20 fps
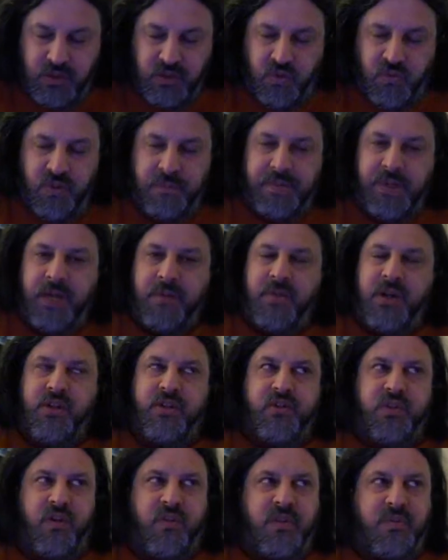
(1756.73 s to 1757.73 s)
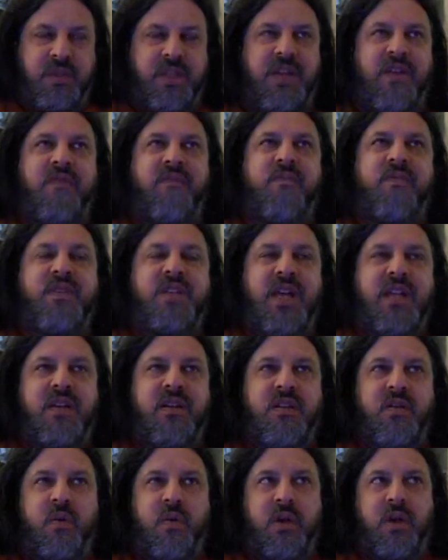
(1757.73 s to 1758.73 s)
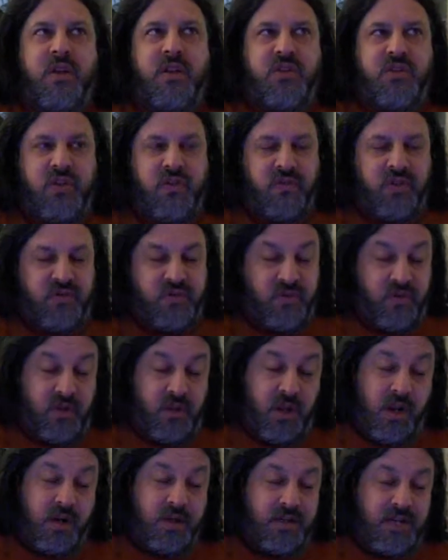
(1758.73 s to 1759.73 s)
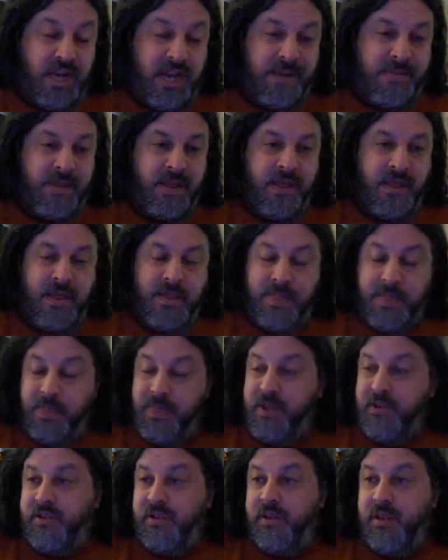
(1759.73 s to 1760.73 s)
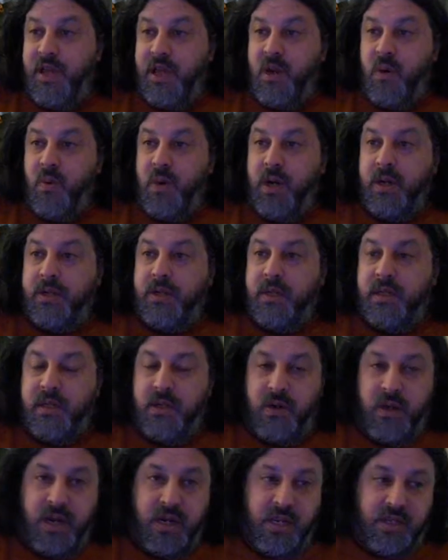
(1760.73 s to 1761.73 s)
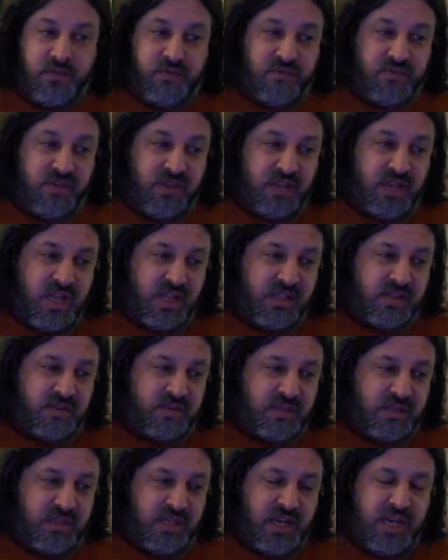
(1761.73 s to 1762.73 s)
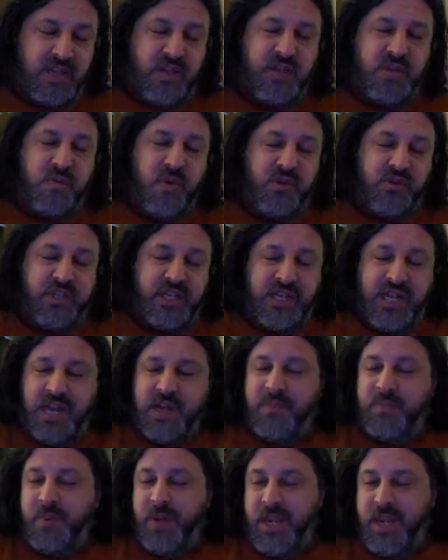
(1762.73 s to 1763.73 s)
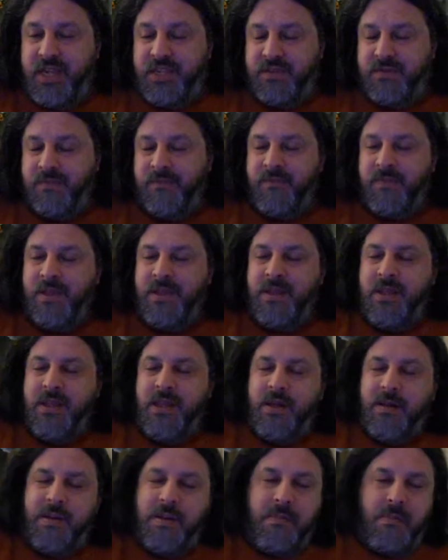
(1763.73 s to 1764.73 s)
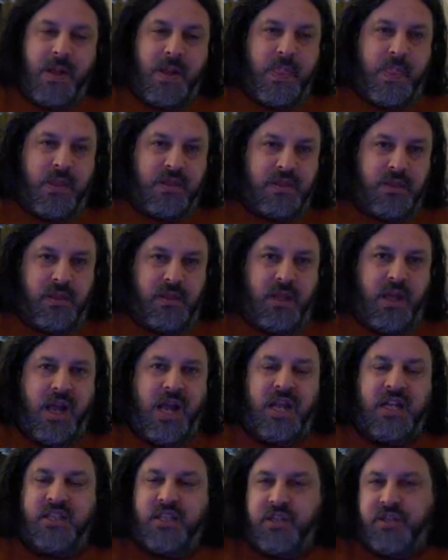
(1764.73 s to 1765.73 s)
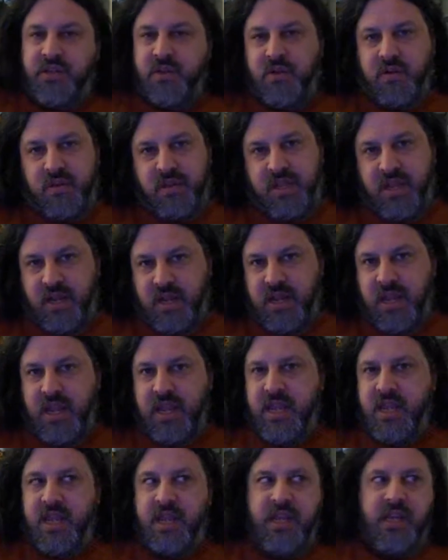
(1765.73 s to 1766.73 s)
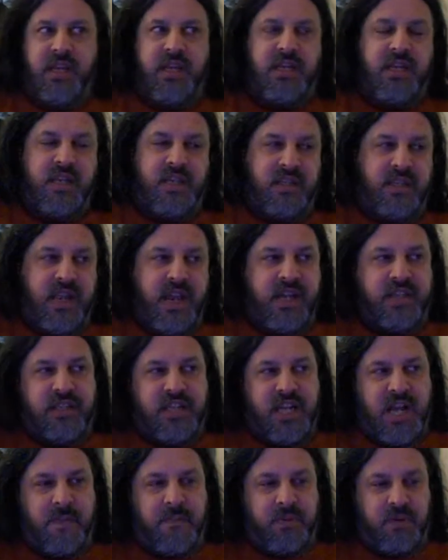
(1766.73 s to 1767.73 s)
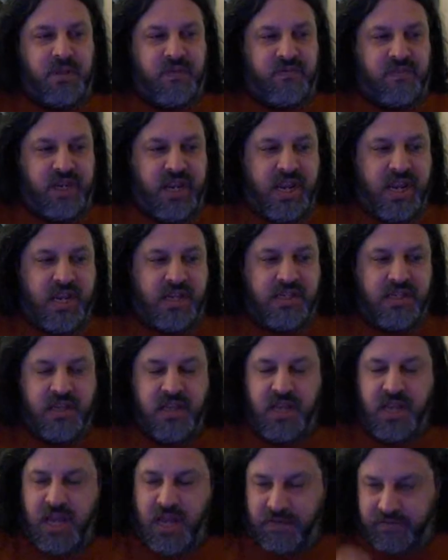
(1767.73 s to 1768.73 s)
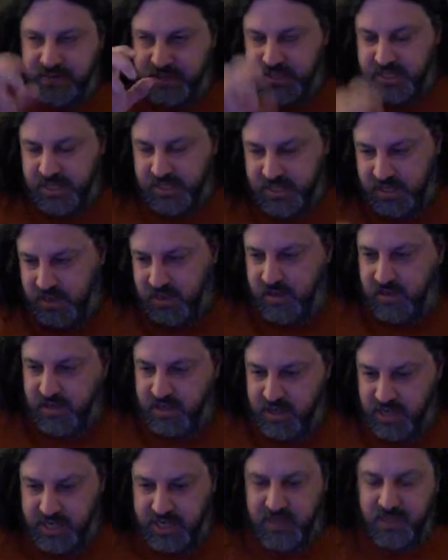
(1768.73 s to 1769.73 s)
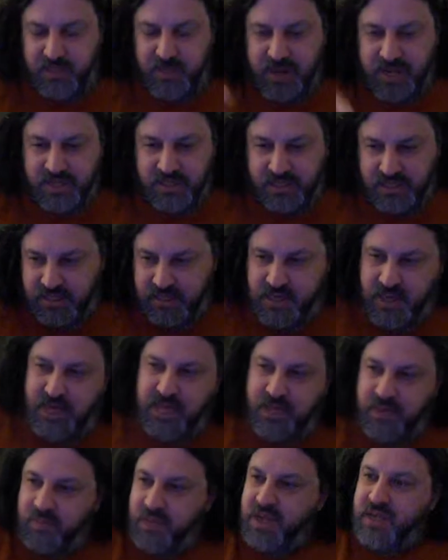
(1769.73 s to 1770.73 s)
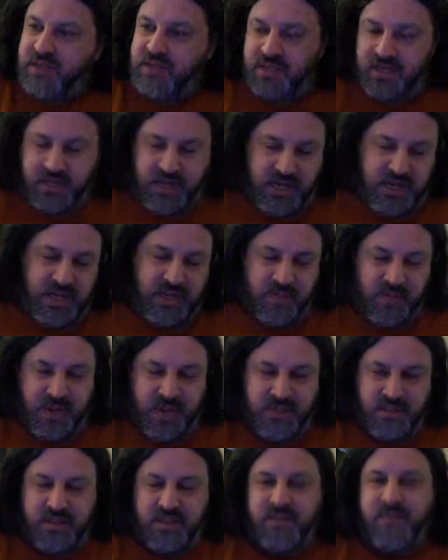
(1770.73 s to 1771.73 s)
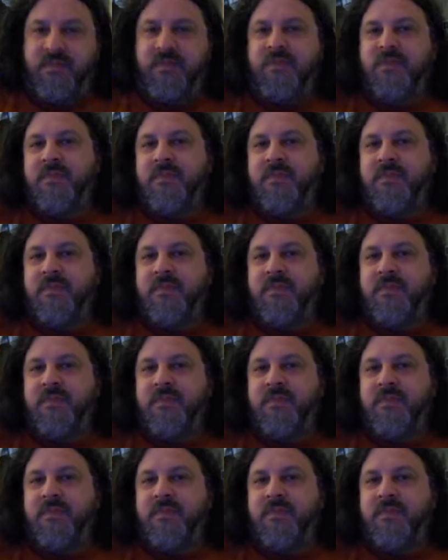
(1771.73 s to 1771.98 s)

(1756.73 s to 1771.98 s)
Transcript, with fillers: to repair my servers, because I haven't done the work on the servers for a long time, there's a lot of work to do, and it's it's it's mostly cut and paste, but there's a lot to do there, and it takes a couple of days of sitting there cutting, pasting, cutting, pasting, cutting, pasting.